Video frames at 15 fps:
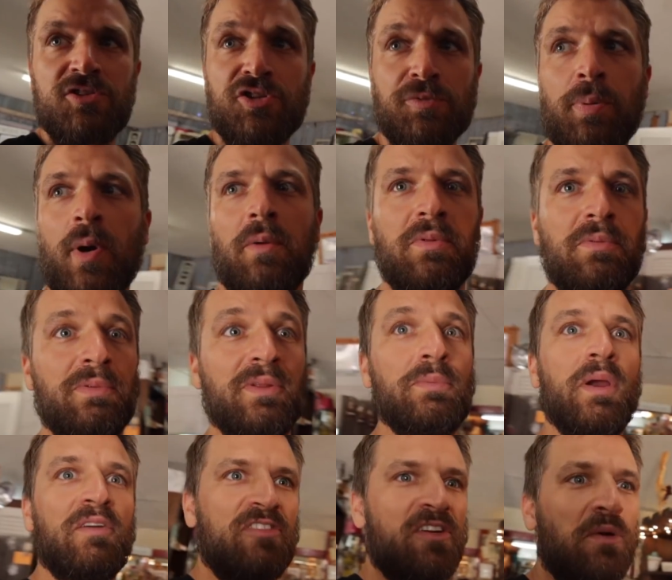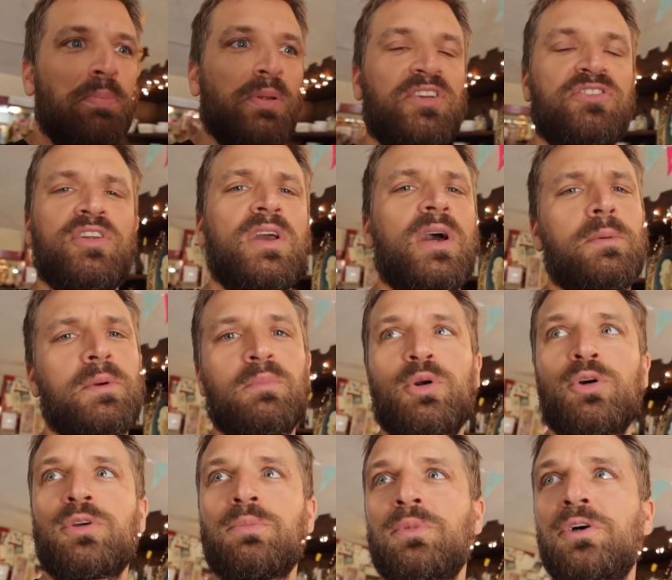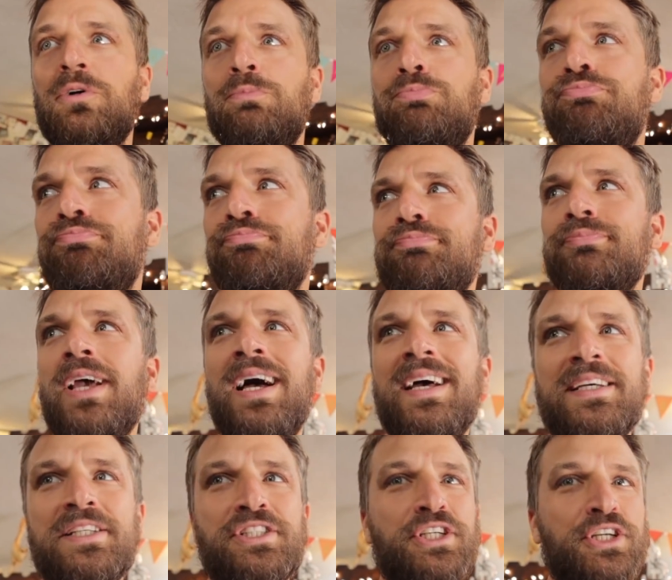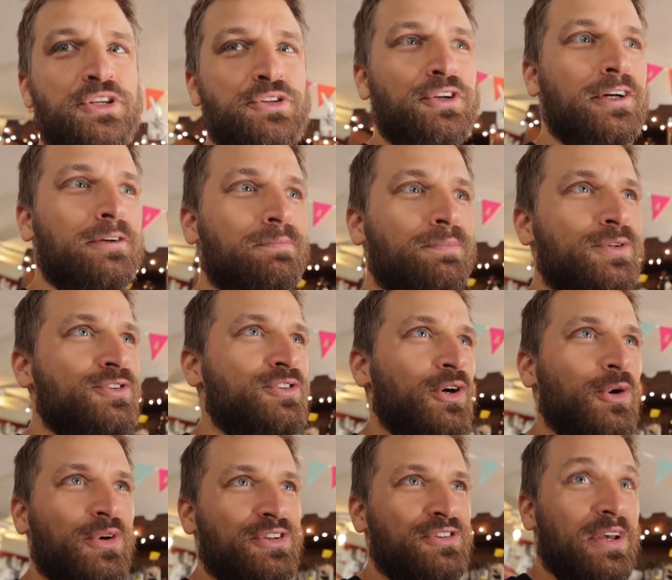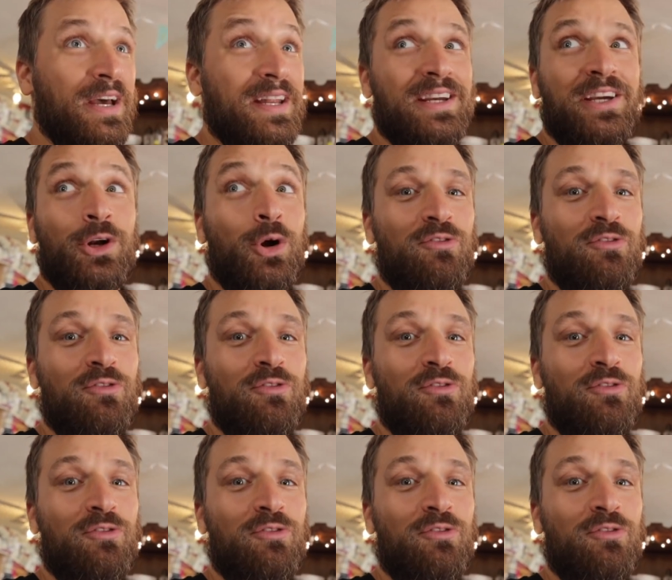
This is probably my favorite place to come in Broken Bow. It's just so exciting and